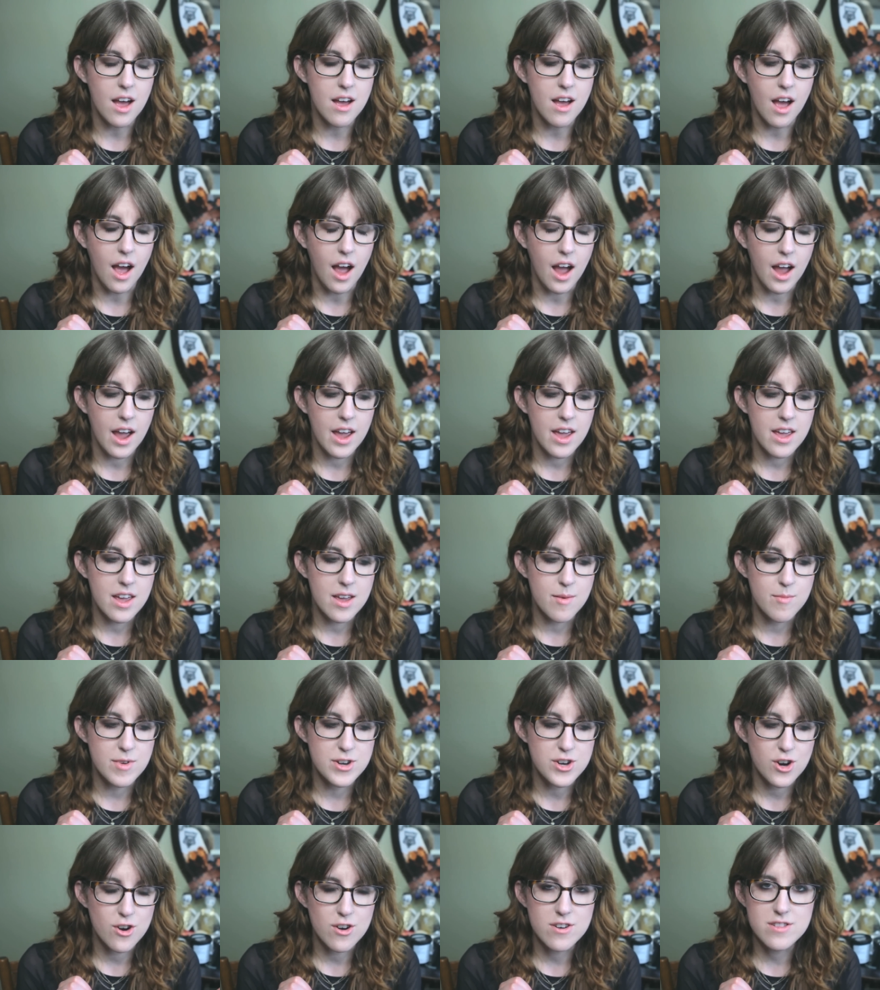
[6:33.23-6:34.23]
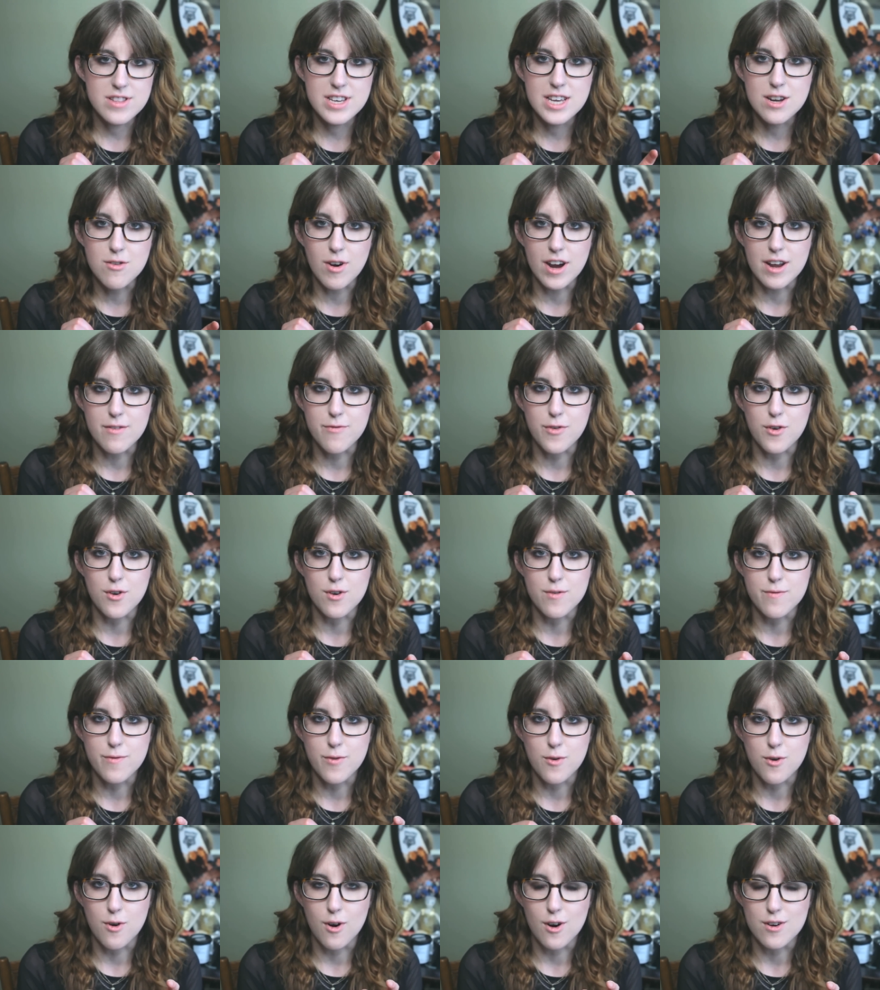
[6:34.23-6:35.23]
I am eternally grateful
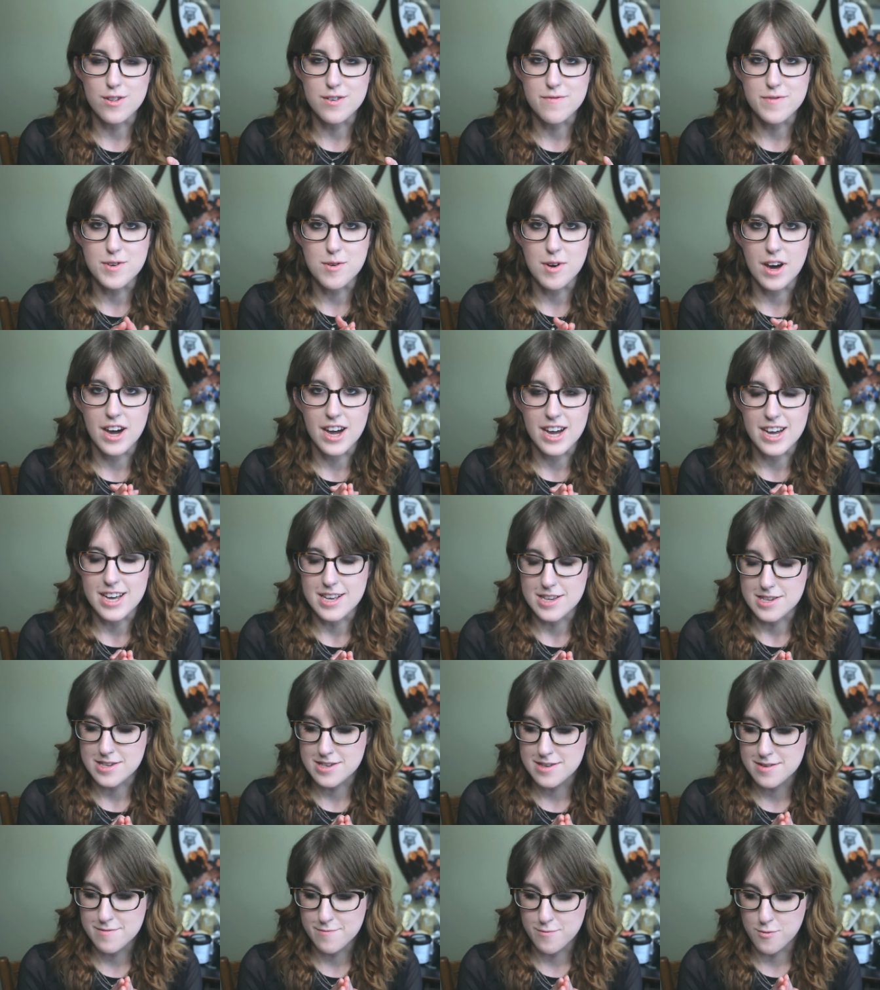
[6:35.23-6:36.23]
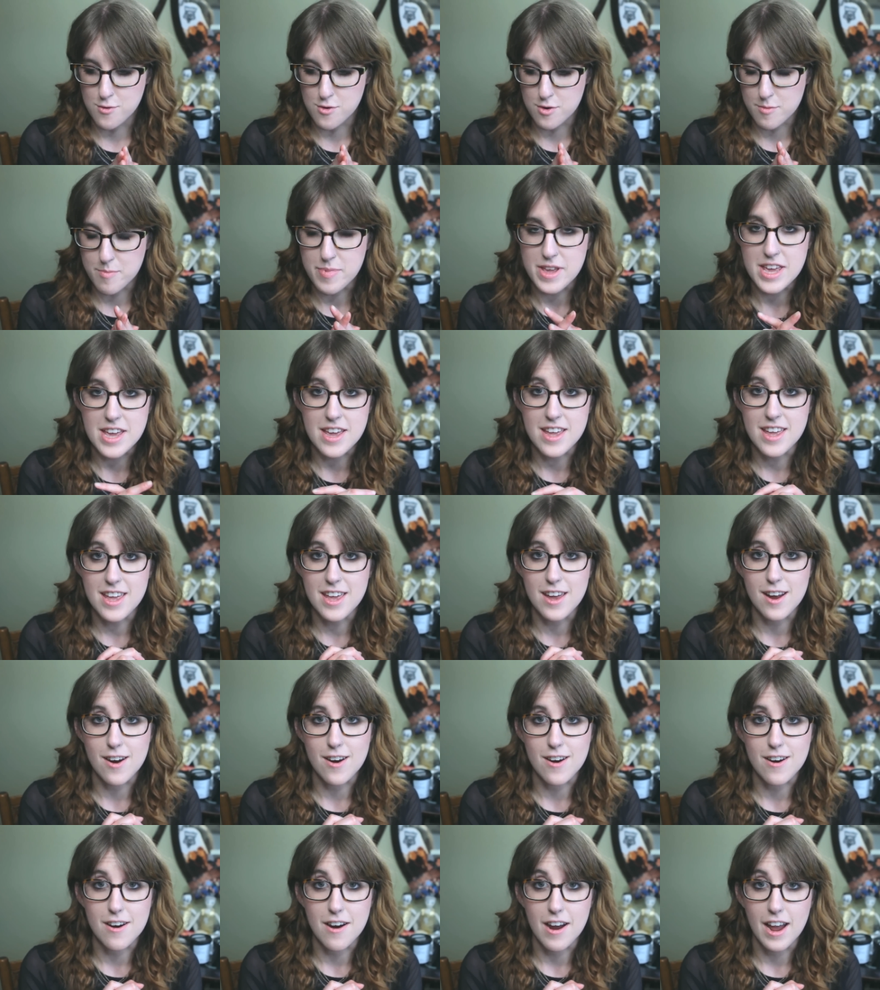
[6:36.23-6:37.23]
for all of you guys for being
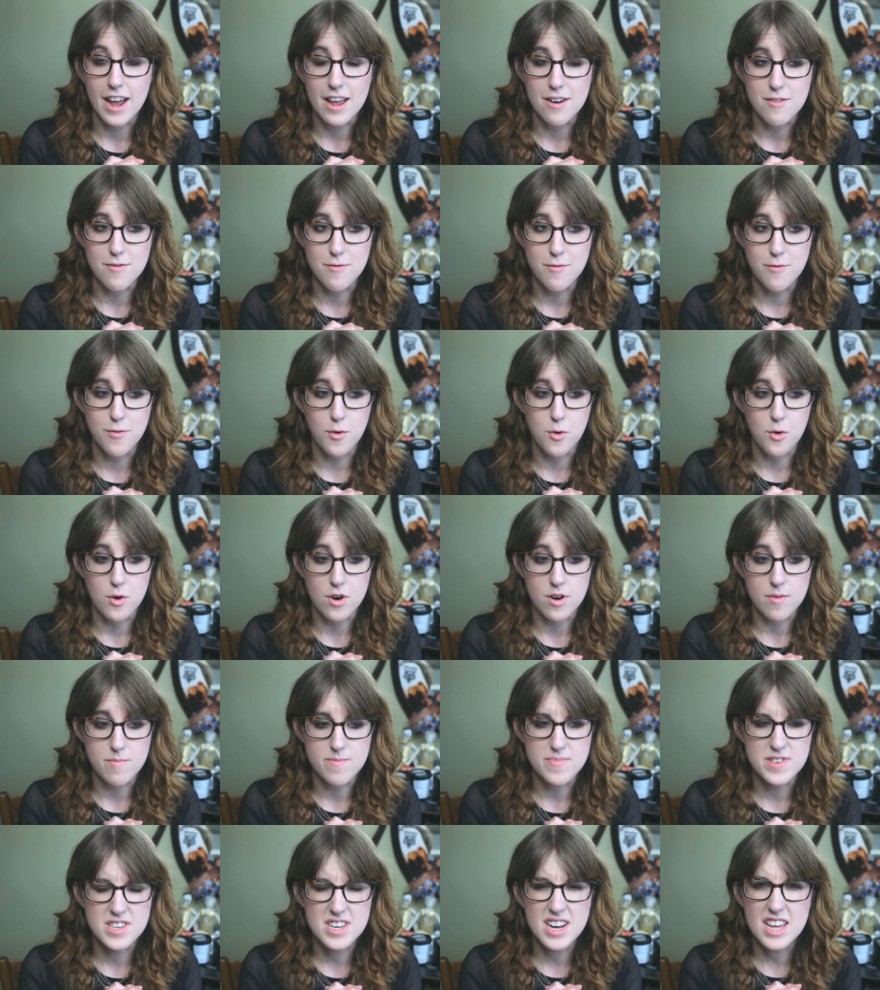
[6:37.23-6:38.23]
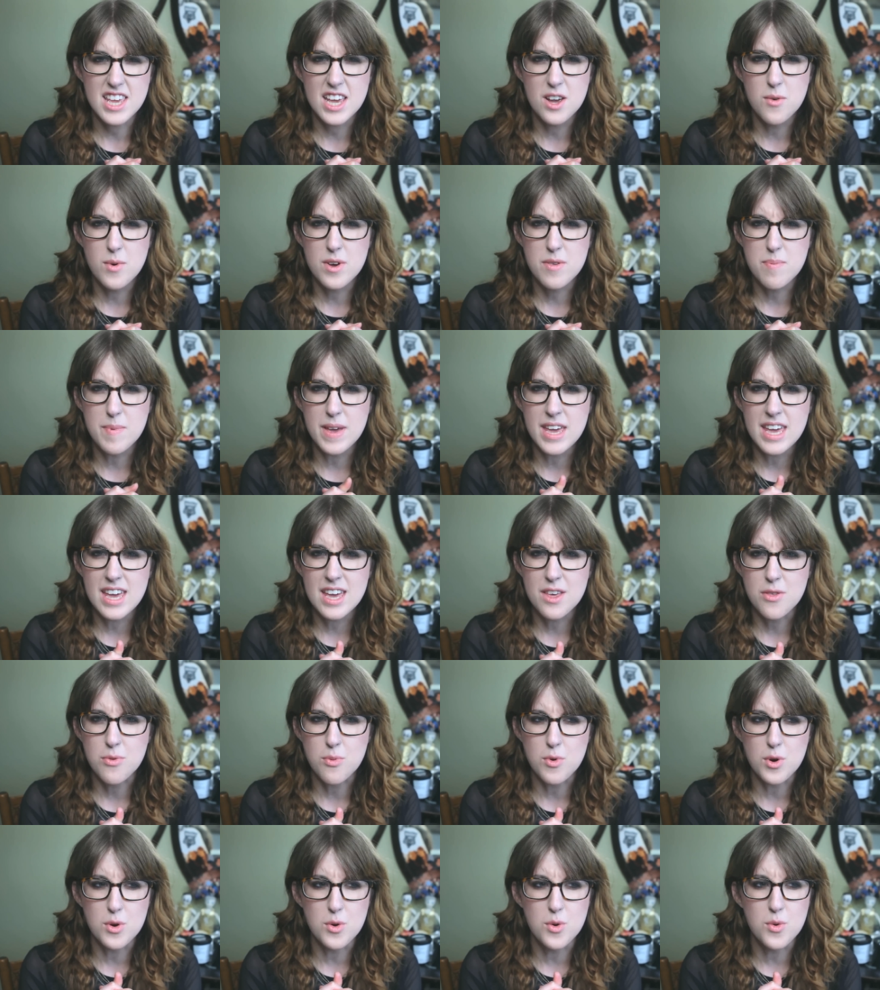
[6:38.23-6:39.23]
here and for sticking with me
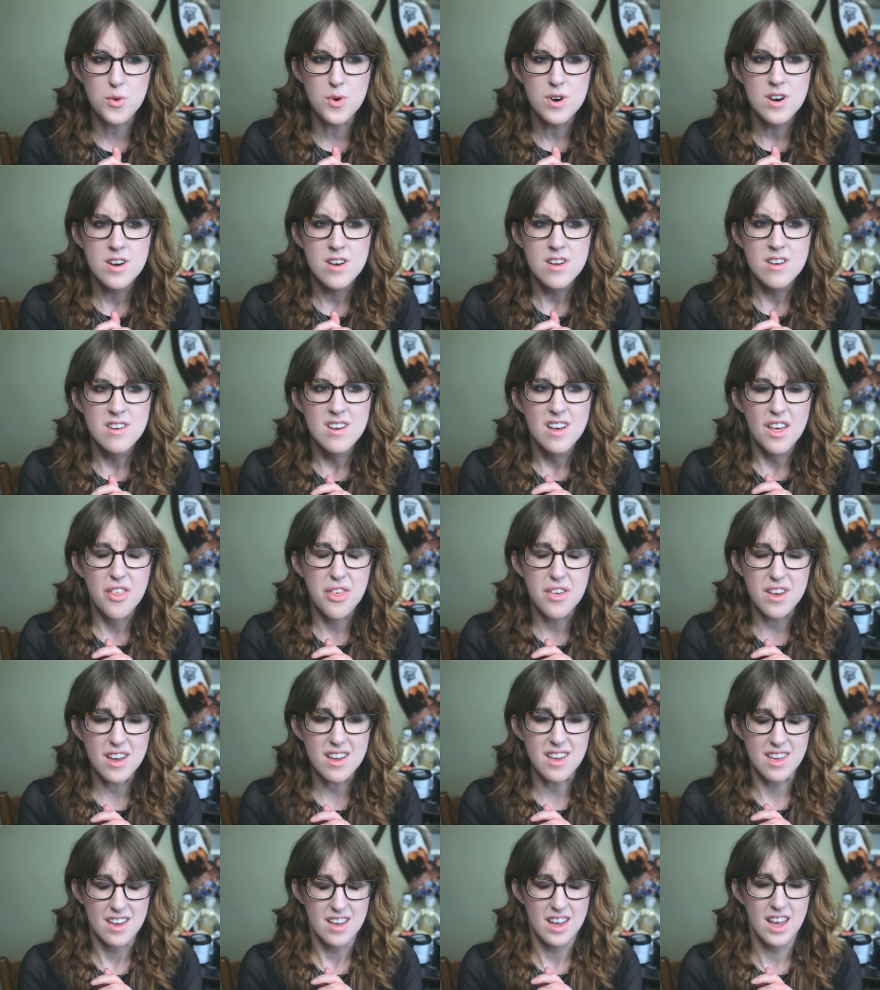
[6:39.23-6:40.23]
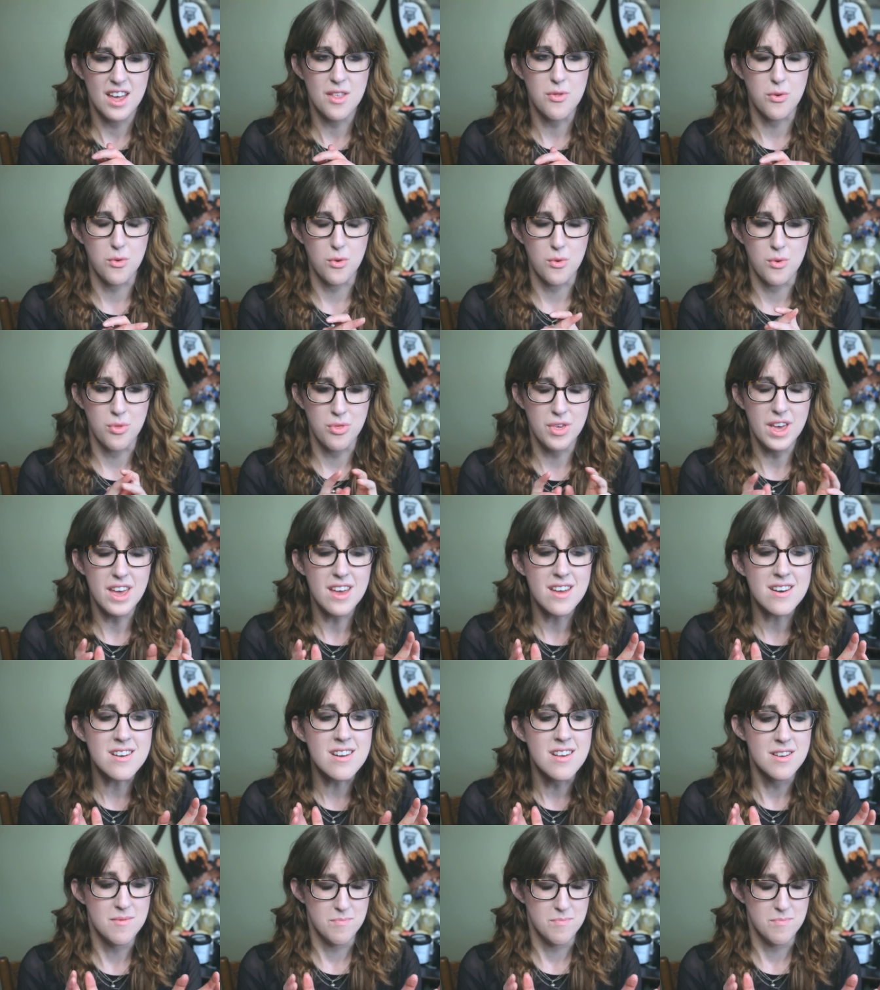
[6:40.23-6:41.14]
through thick and through thin.